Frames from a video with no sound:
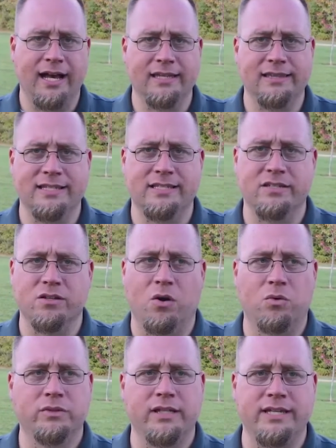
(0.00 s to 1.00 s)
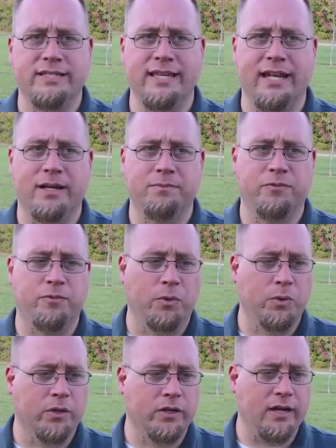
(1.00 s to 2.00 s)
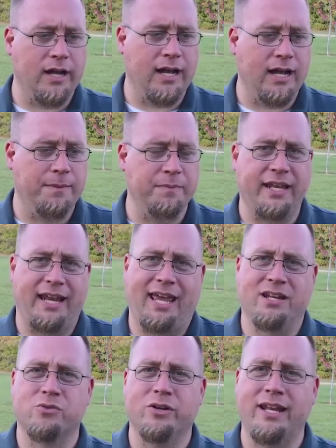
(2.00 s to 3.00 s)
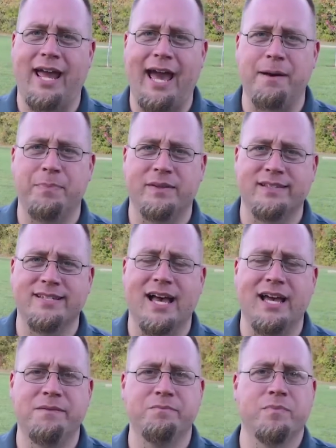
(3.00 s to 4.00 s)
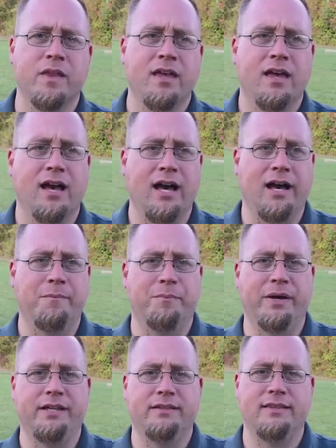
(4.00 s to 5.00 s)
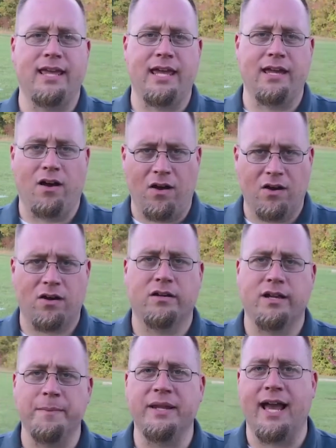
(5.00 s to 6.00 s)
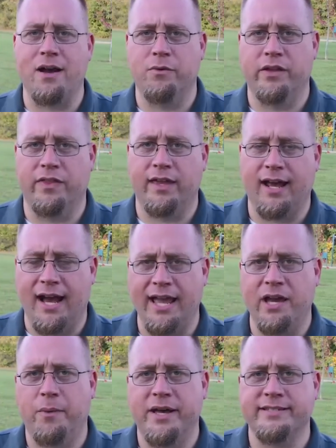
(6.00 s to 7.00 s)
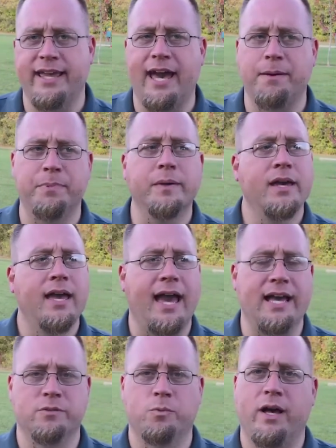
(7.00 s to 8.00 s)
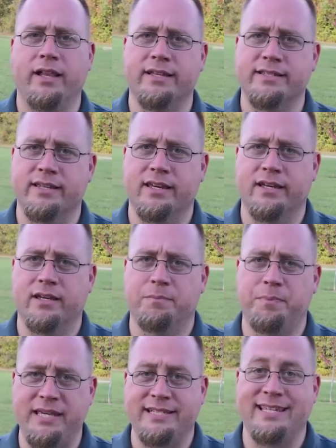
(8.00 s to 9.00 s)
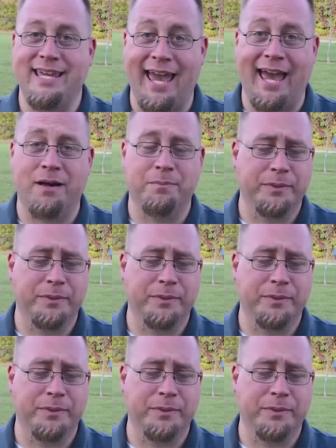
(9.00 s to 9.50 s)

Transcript: this is only set up for an Android app at the time, but they are coming out with an iOS app as well as a PC app.